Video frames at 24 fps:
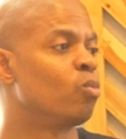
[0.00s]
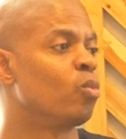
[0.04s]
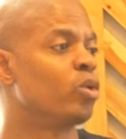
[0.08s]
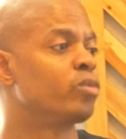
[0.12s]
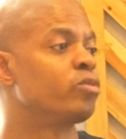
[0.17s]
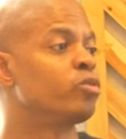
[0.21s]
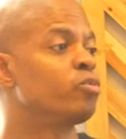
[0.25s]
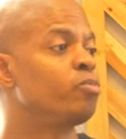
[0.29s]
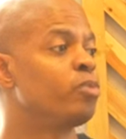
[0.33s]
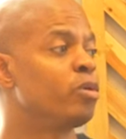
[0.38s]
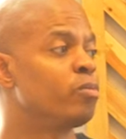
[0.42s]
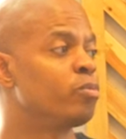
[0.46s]
what
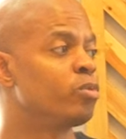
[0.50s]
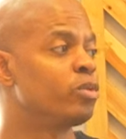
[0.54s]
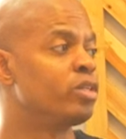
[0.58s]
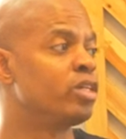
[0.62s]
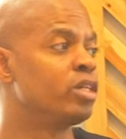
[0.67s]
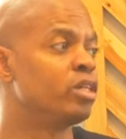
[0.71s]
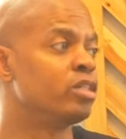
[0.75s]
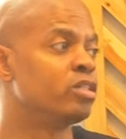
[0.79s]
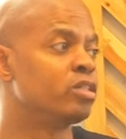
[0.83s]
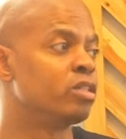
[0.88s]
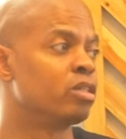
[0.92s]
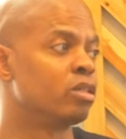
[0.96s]
do people
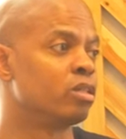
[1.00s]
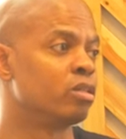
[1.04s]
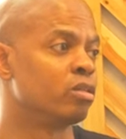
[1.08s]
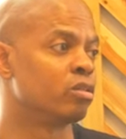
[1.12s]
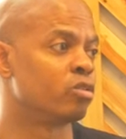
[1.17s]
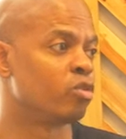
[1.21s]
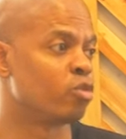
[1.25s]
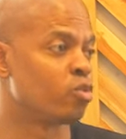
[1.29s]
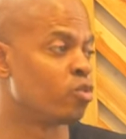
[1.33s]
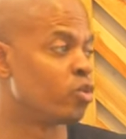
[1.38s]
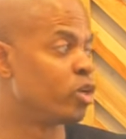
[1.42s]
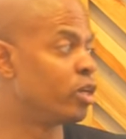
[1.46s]
need to
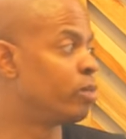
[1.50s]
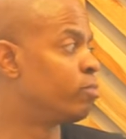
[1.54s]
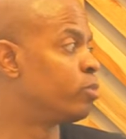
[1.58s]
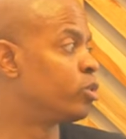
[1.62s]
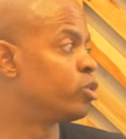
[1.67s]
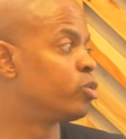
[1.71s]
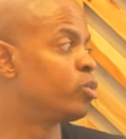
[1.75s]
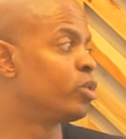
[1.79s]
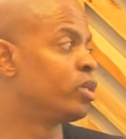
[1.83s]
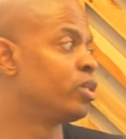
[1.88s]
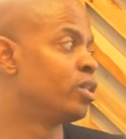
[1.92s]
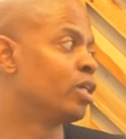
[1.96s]
read
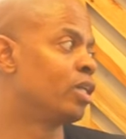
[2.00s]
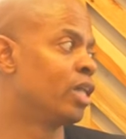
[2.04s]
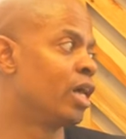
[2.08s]
between the